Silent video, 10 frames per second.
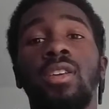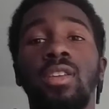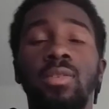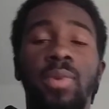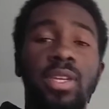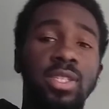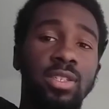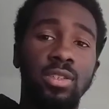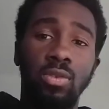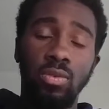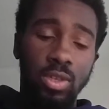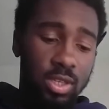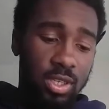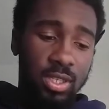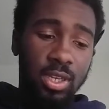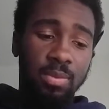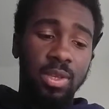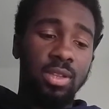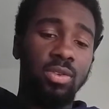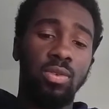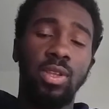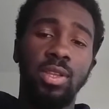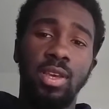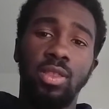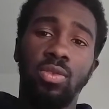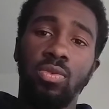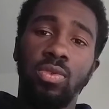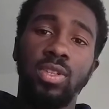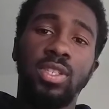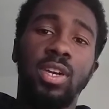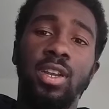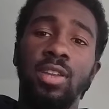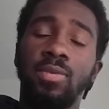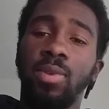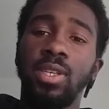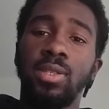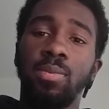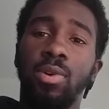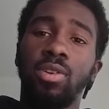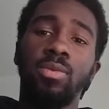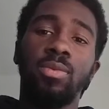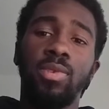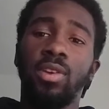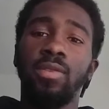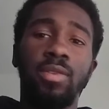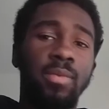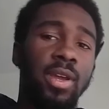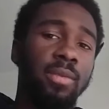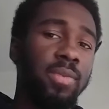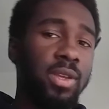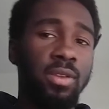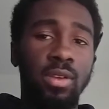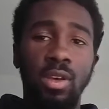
he basically you know uh, accepted you know that, that thorn inside side that was placed upon him, whatever it might have been.